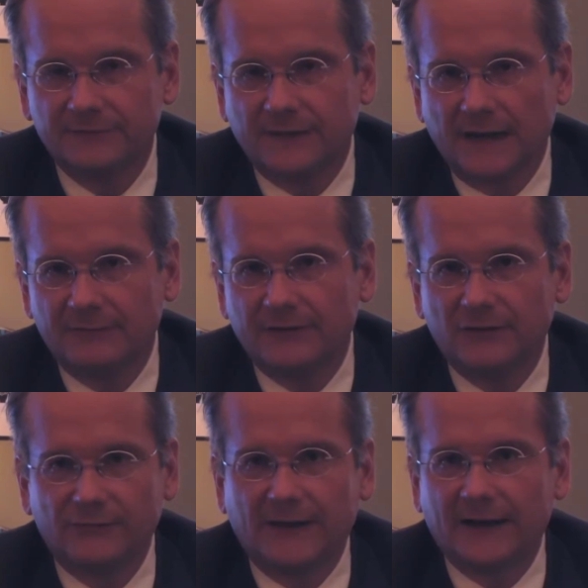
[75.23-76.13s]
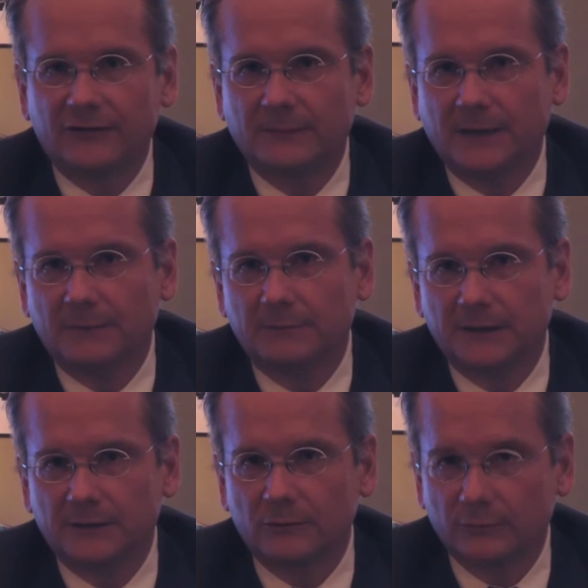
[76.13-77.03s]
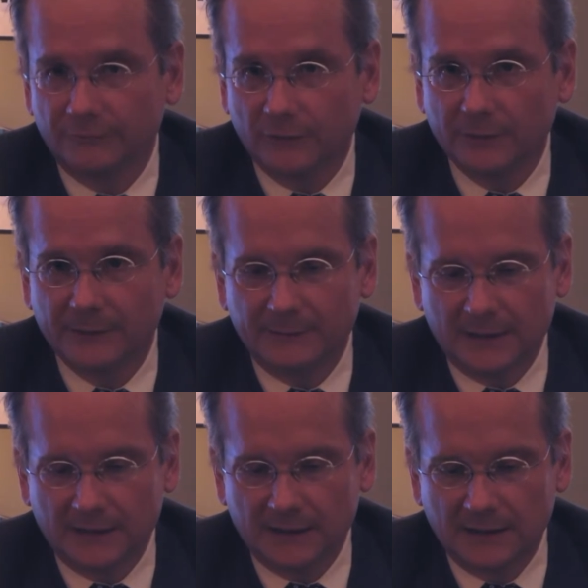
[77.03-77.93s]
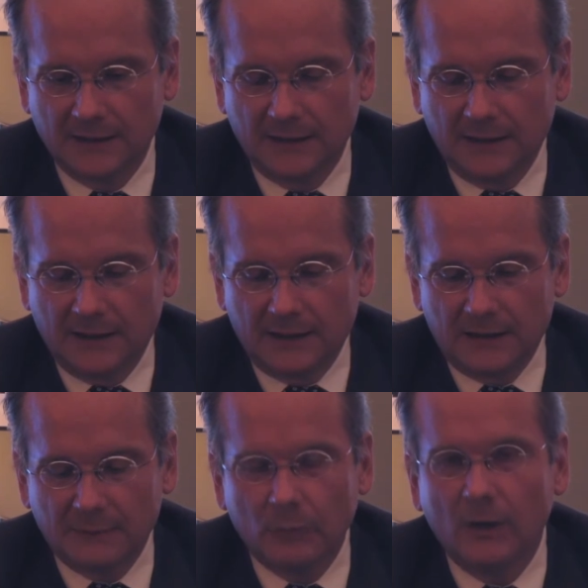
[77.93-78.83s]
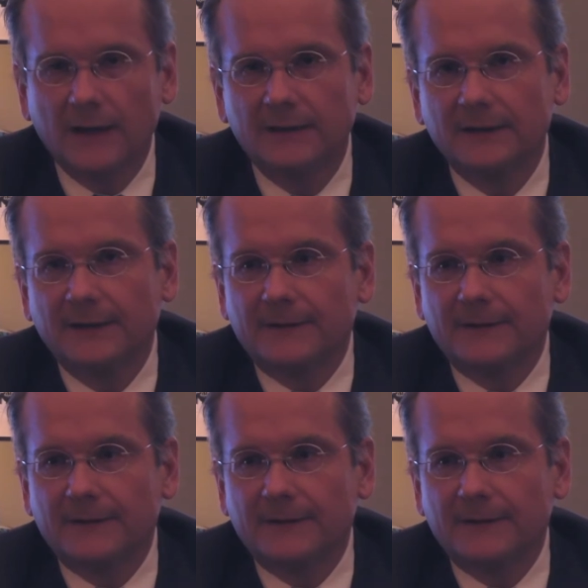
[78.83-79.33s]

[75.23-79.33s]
obvious facts about political reform in America. Number one,